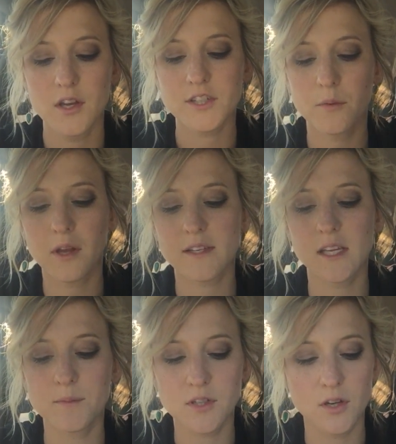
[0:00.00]
Shall we
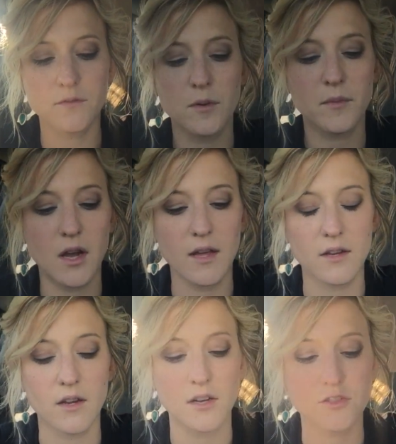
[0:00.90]
accept good from God
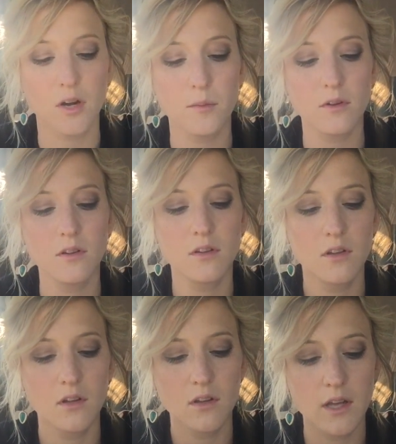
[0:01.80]
and not trouble?"
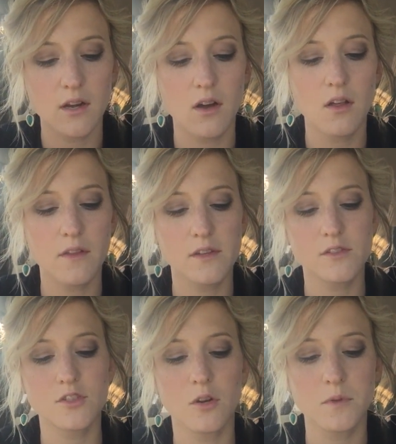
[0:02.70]
In all
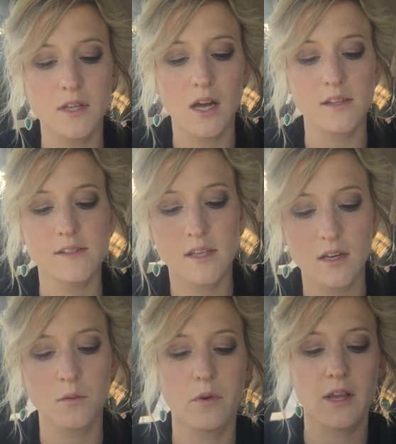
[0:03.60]
this, Job did not sin
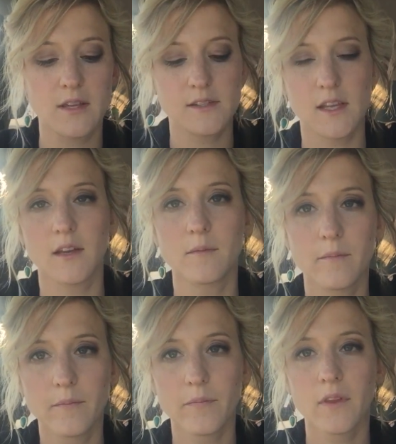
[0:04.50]
in what he said.
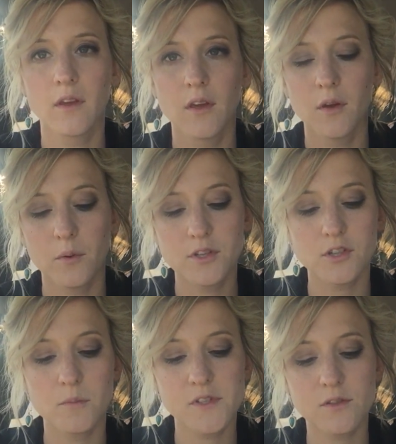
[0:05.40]
When
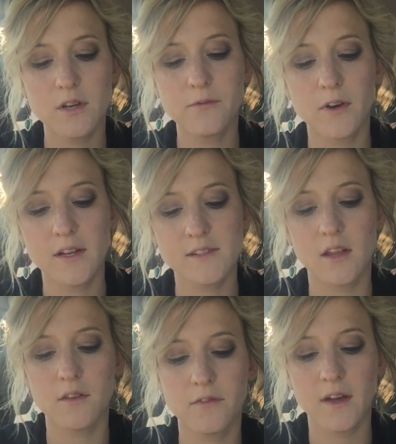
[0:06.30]
Job's 3 friends,
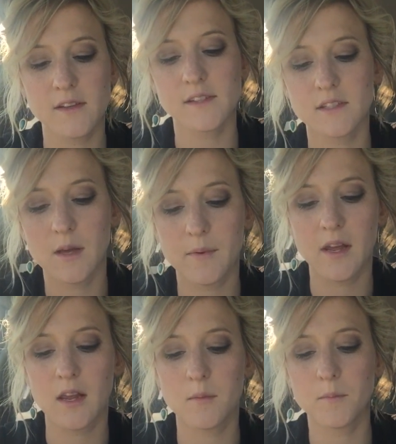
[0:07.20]
Eliphaz the
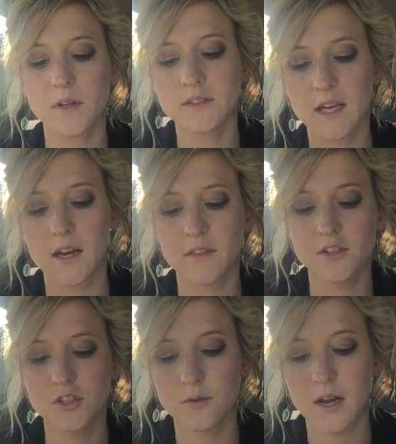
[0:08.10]
Temanite, Bildad
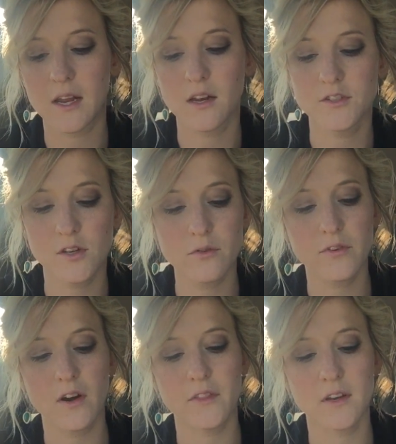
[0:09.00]
the Shuhite, and
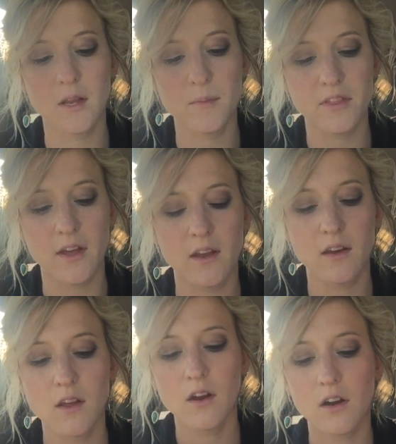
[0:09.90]
Zophar the Naamathite,
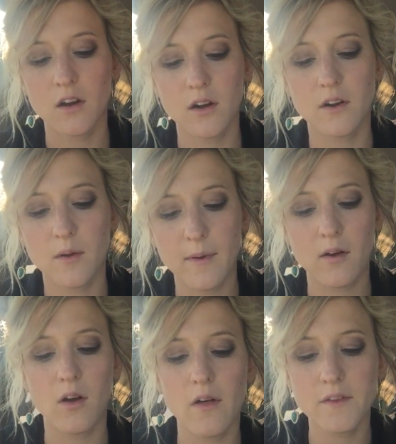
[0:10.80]
heard
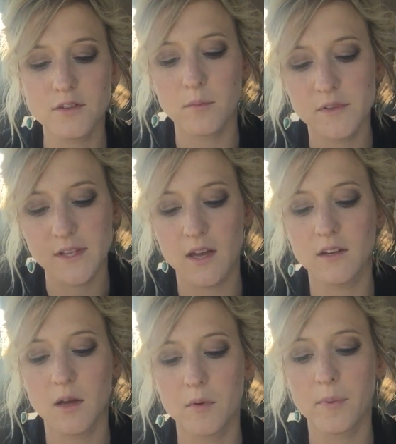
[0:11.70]
about all the troubles that
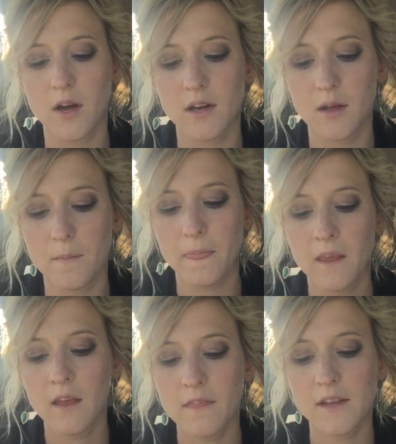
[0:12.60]
had come upon him,
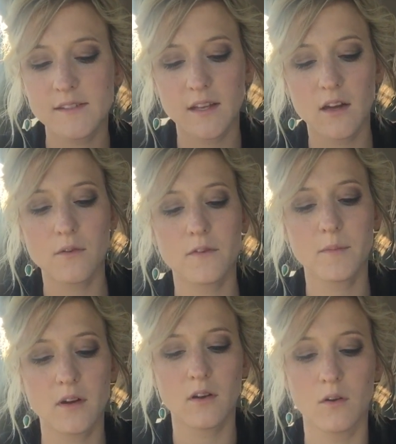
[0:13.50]
they set out
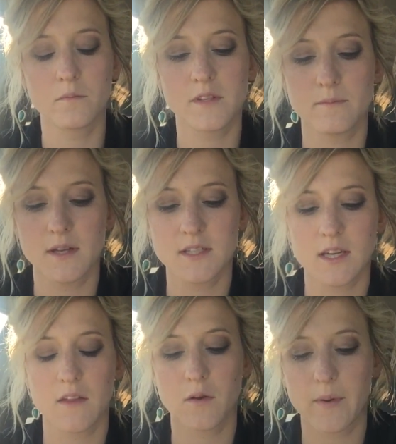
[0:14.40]
from their homes and met
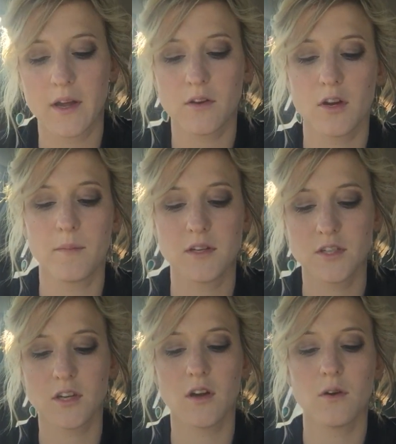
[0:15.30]
together by agreement
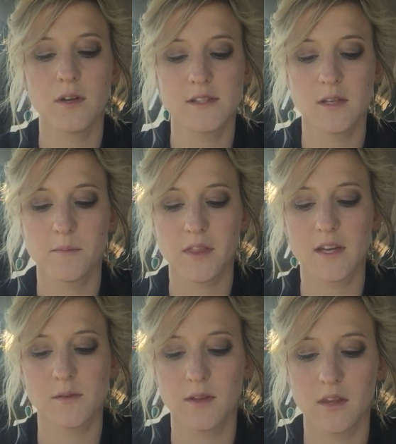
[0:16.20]
to go and
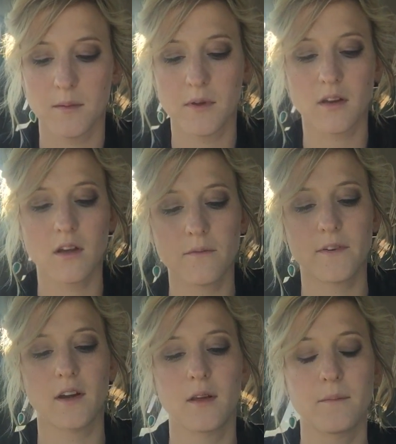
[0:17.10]
sympathize with him and
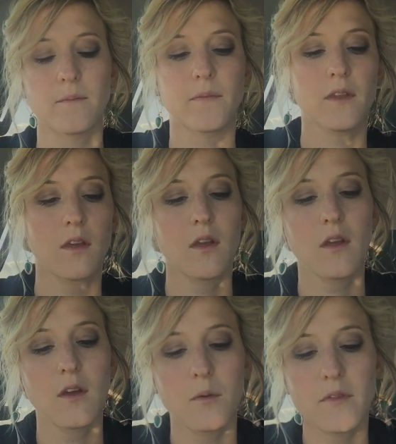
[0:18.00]
comfort him.
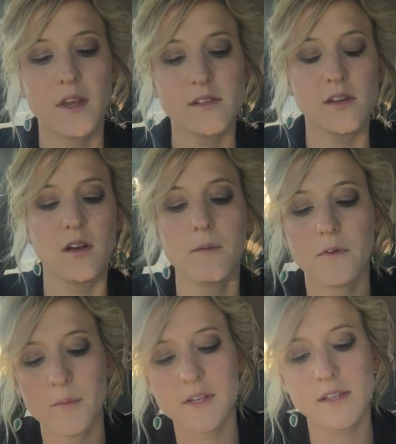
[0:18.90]
When they saw him
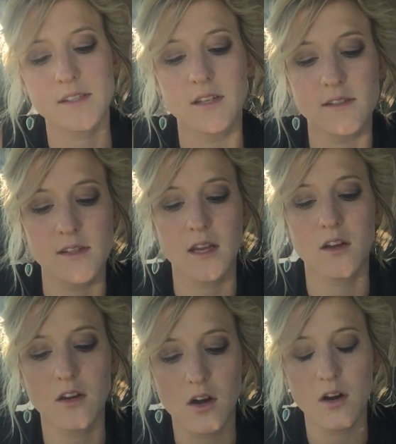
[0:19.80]
from a distance, they
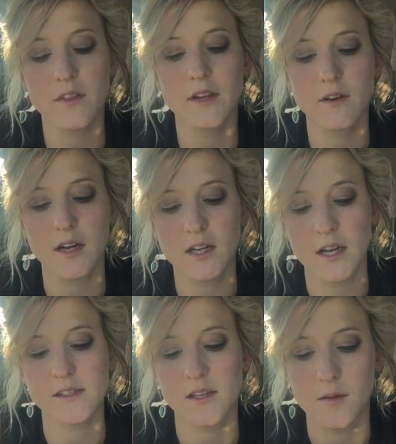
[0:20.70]
could hardly
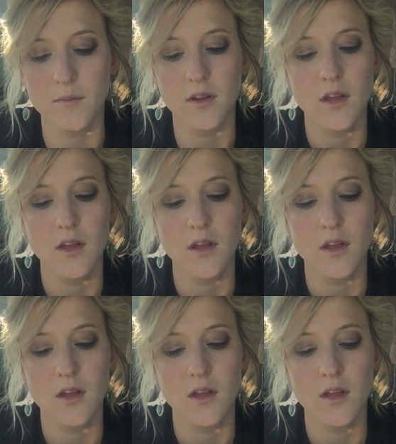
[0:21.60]
recognize him.